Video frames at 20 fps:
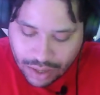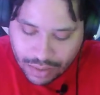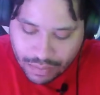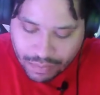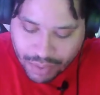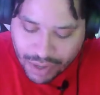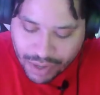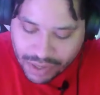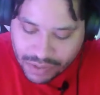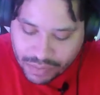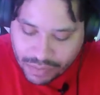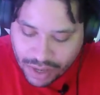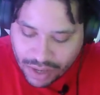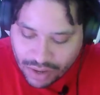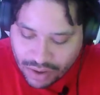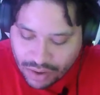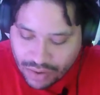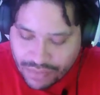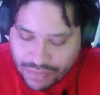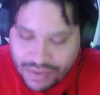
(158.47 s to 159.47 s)

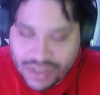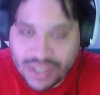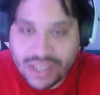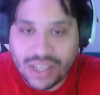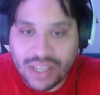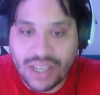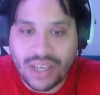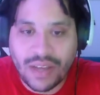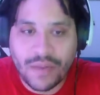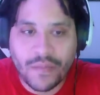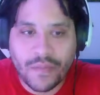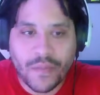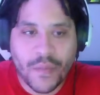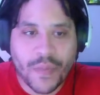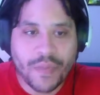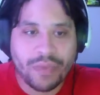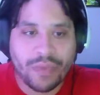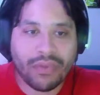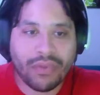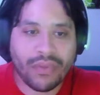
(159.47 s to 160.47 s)
Peacemaker obviously
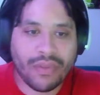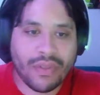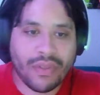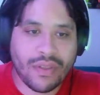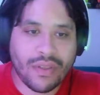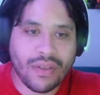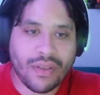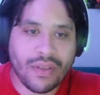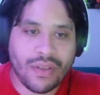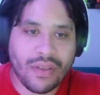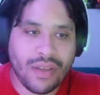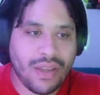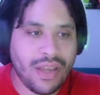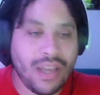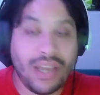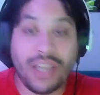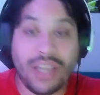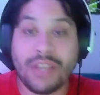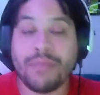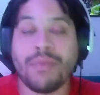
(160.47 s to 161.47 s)

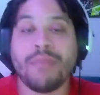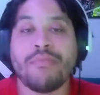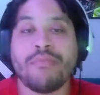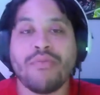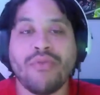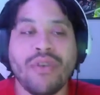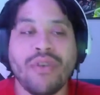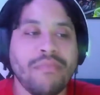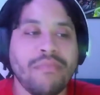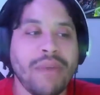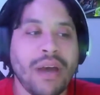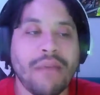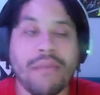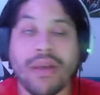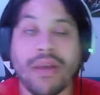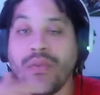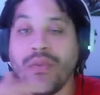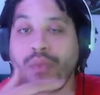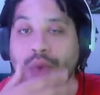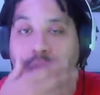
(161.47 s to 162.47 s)
he's been brought in by
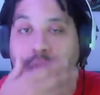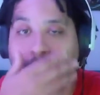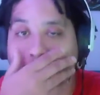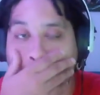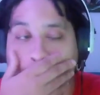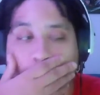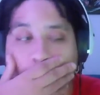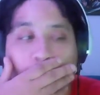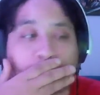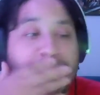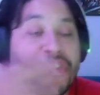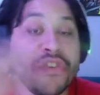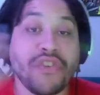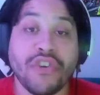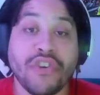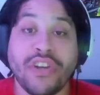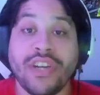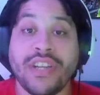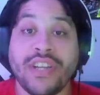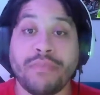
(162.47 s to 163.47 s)
Amanda Waller to
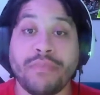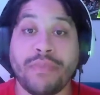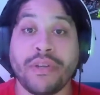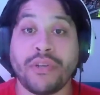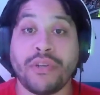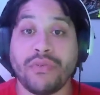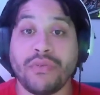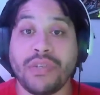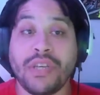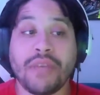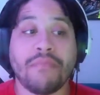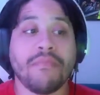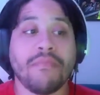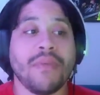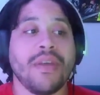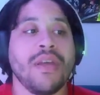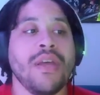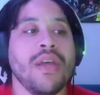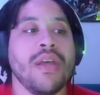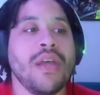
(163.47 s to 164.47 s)
join this special team.
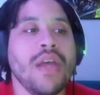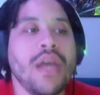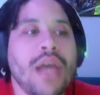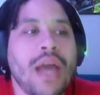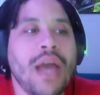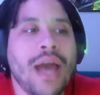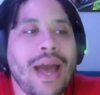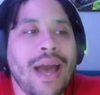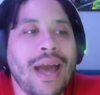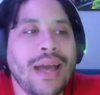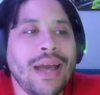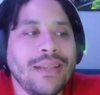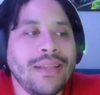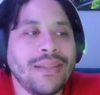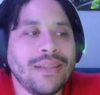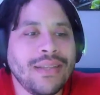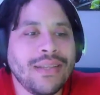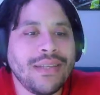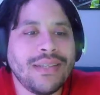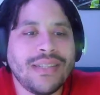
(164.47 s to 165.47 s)
And
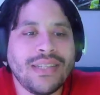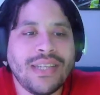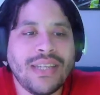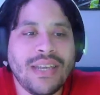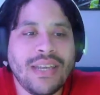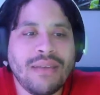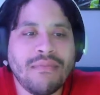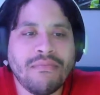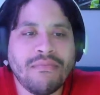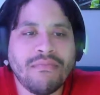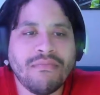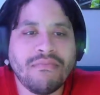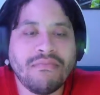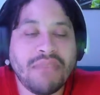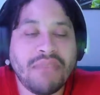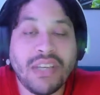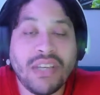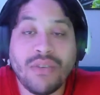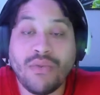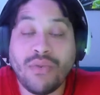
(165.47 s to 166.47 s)
this team,
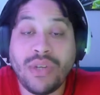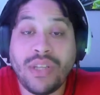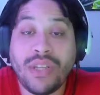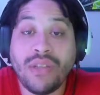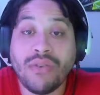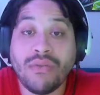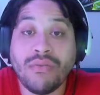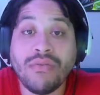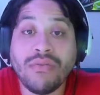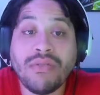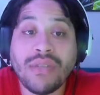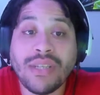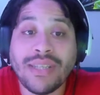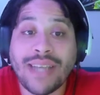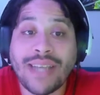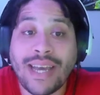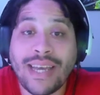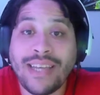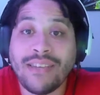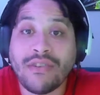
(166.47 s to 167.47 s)
he all he knows is
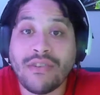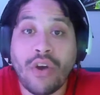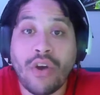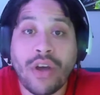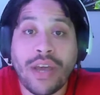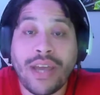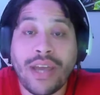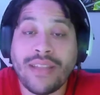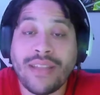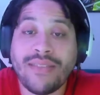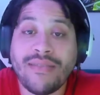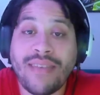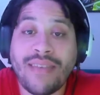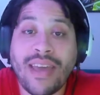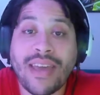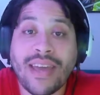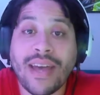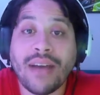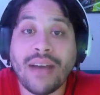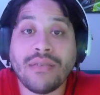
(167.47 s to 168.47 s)
that he's got to
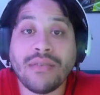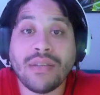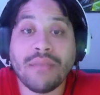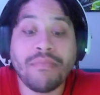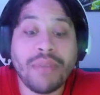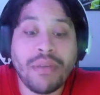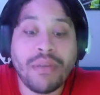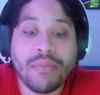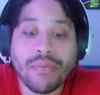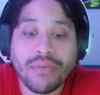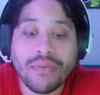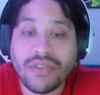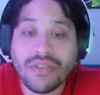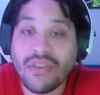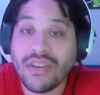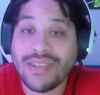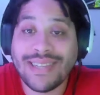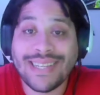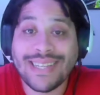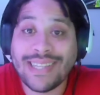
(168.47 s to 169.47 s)
take out some people. He's got to
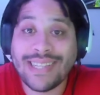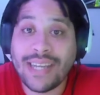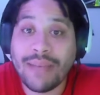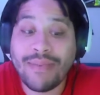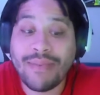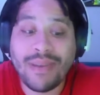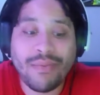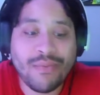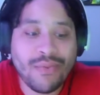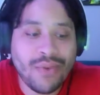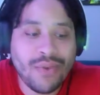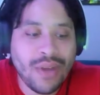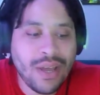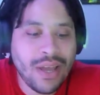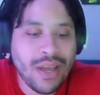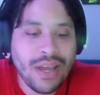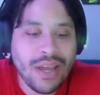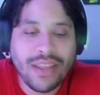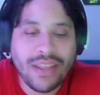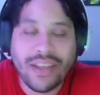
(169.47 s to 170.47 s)
assassinate people.
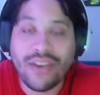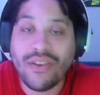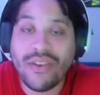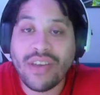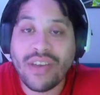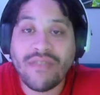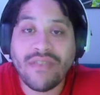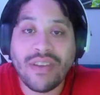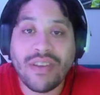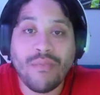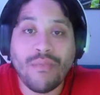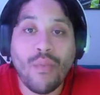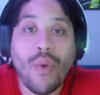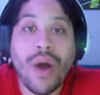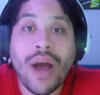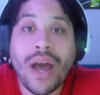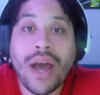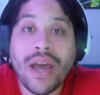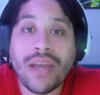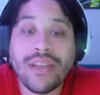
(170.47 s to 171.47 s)
They're not giving him
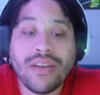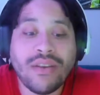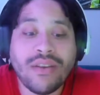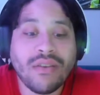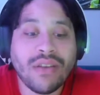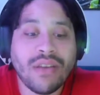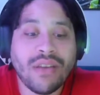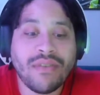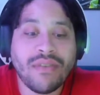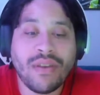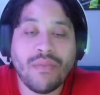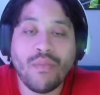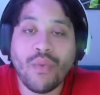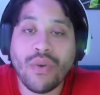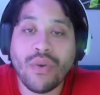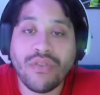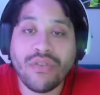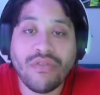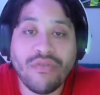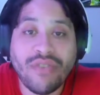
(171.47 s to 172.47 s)
why. They're not giving him what
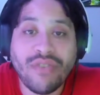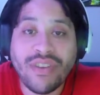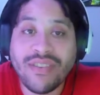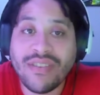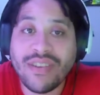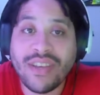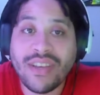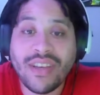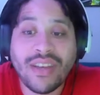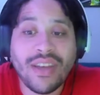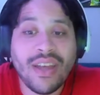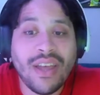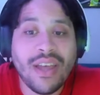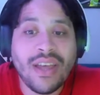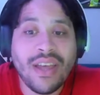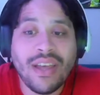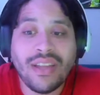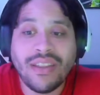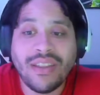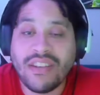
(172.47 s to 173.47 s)
the reasoning.
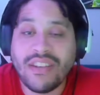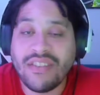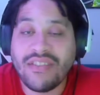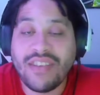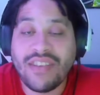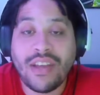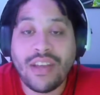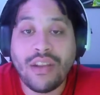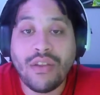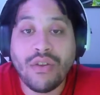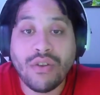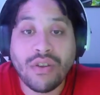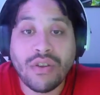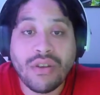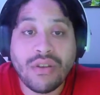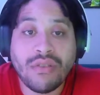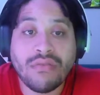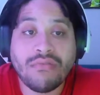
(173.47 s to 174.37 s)
They're just saying, look,